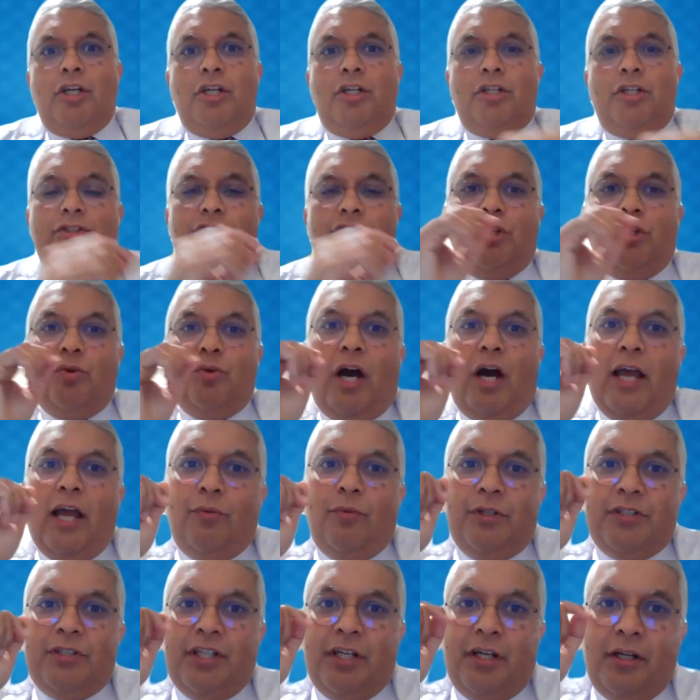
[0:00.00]
So I
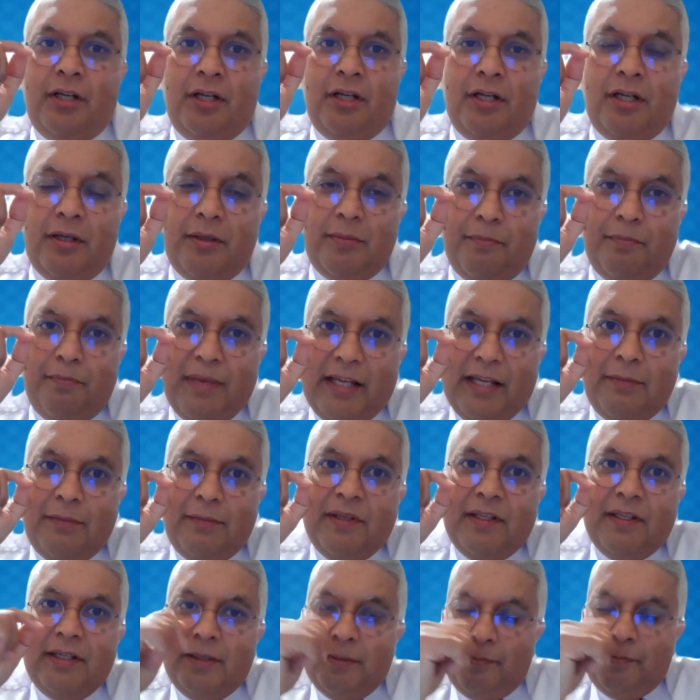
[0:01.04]
would
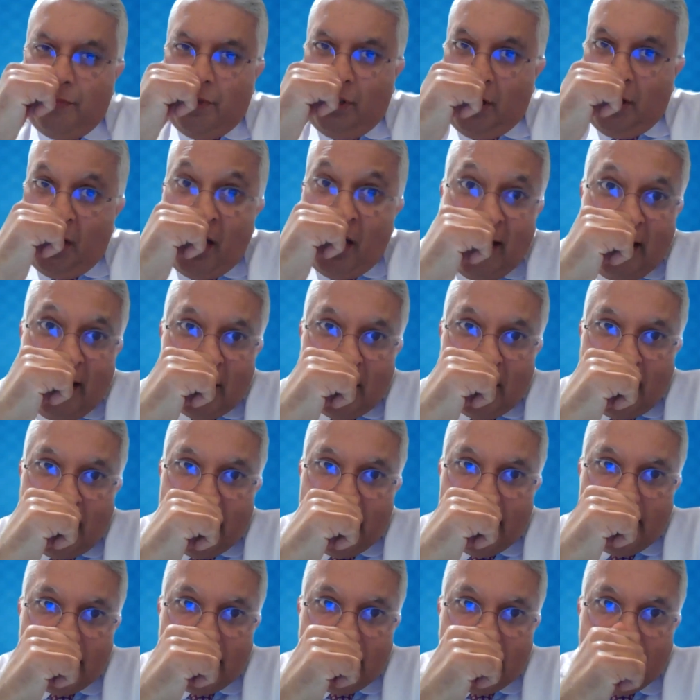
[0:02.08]
maybe highlight